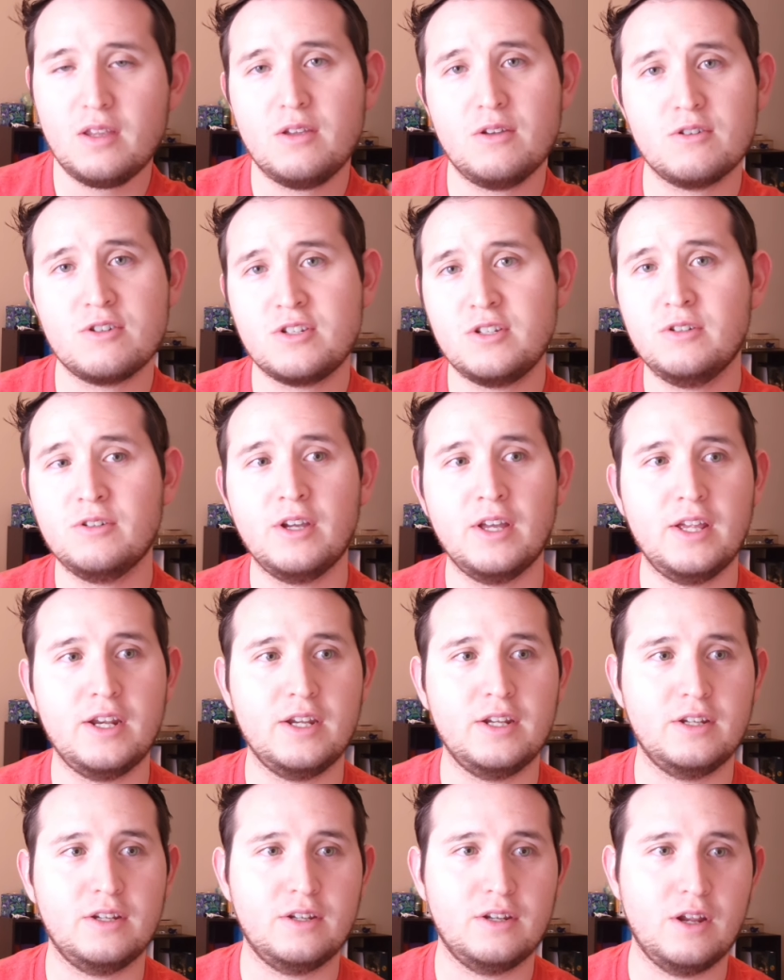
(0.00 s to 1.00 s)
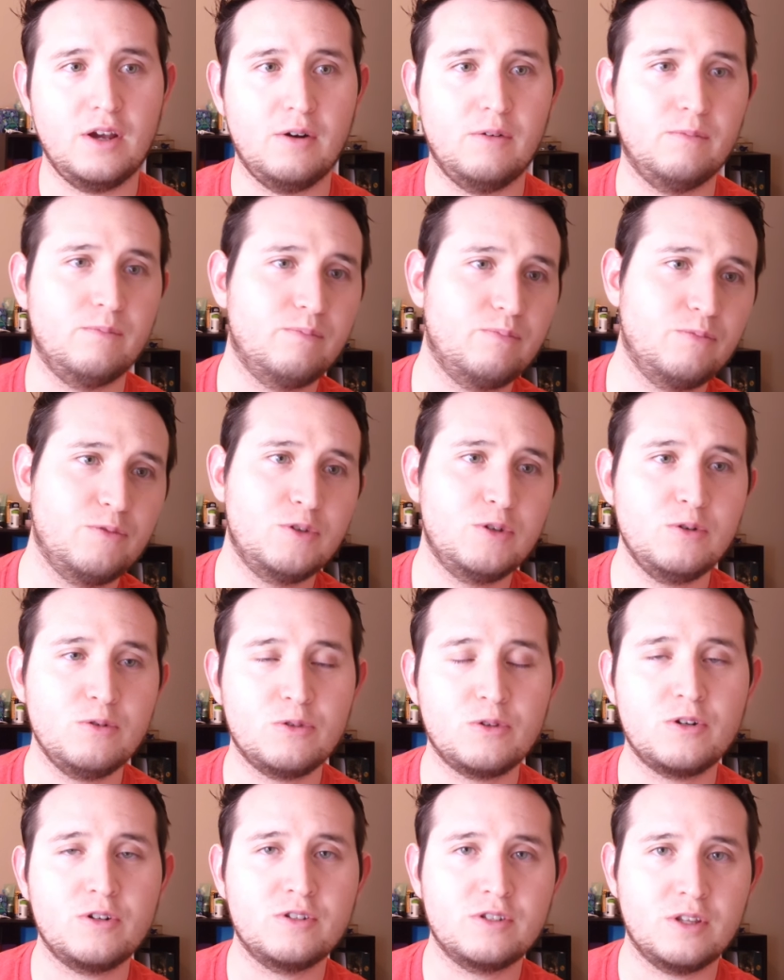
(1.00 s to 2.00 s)
You're still getting,
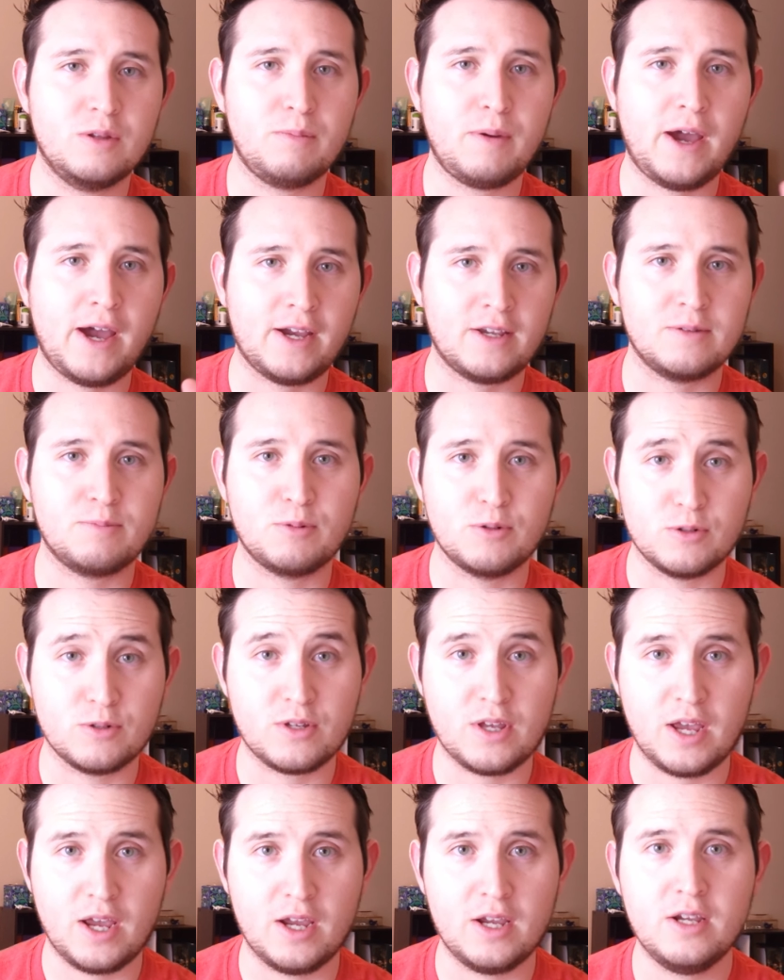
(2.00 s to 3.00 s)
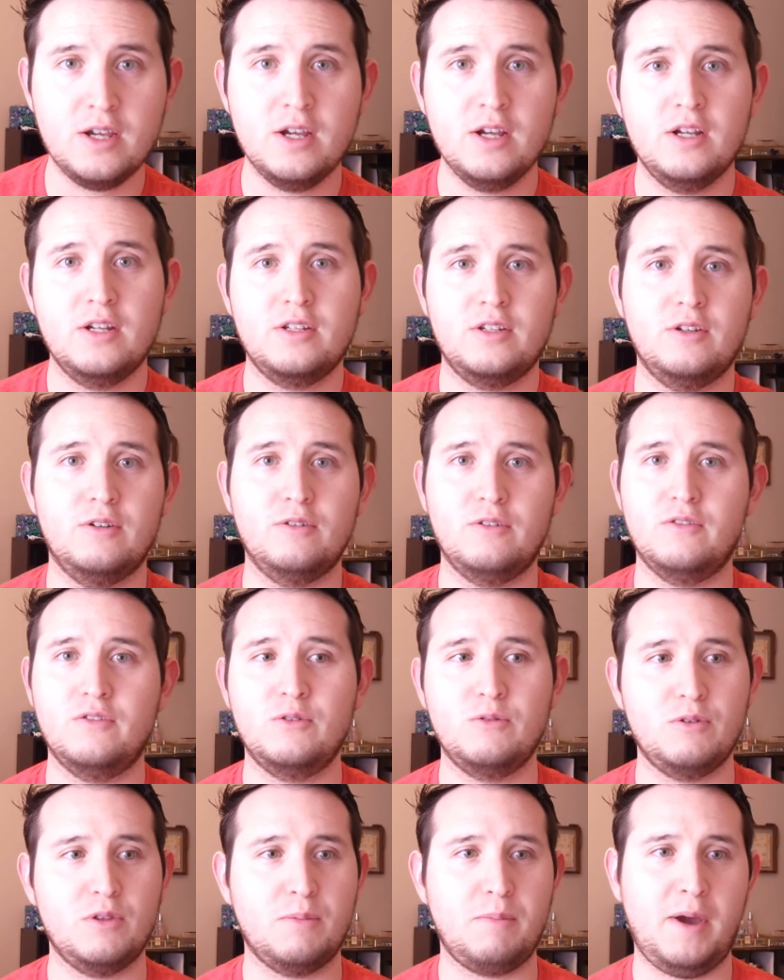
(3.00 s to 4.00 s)
2/3 of the packs per se,
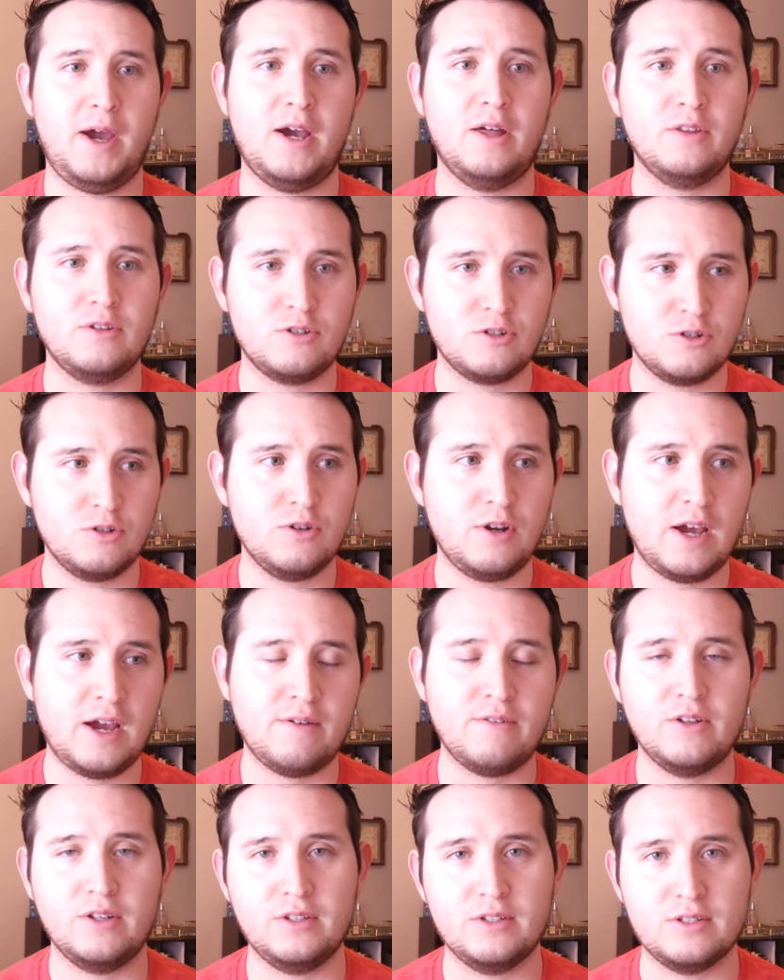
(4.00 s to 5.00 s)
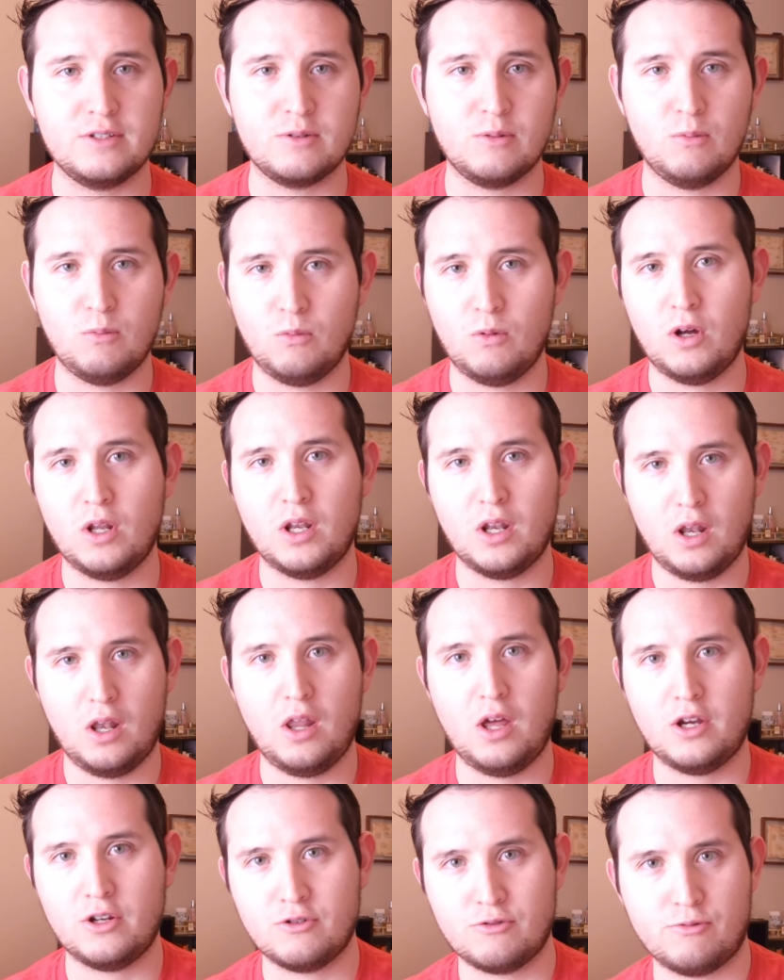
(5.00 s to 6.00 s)
doing the math, should have at least 1
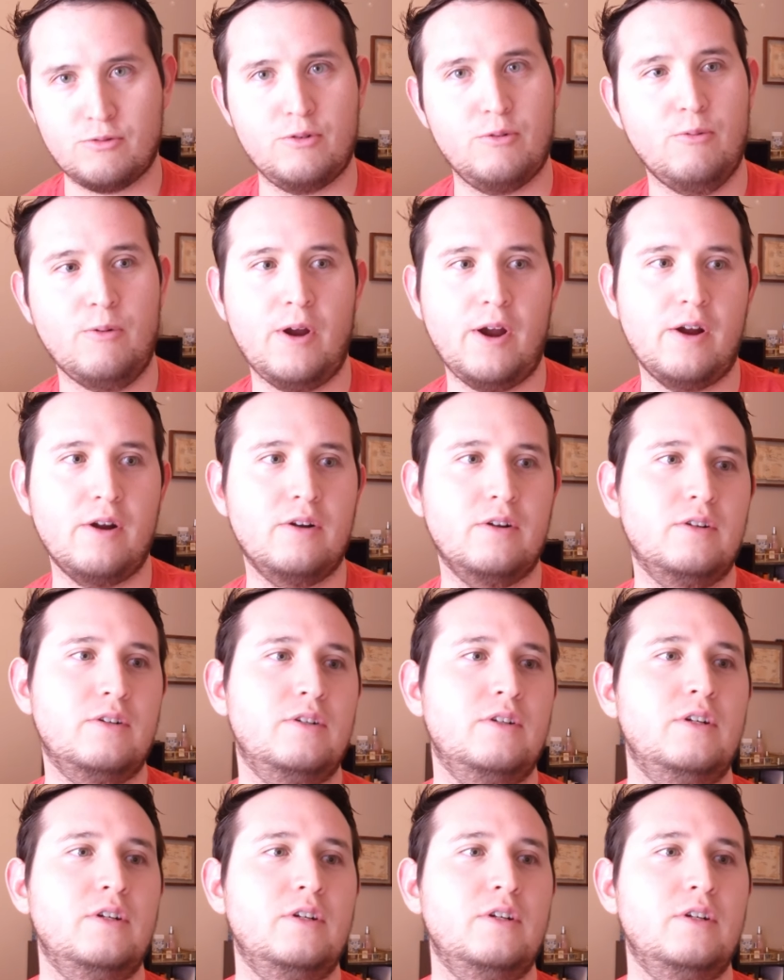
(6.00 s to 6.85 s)
luxury rare.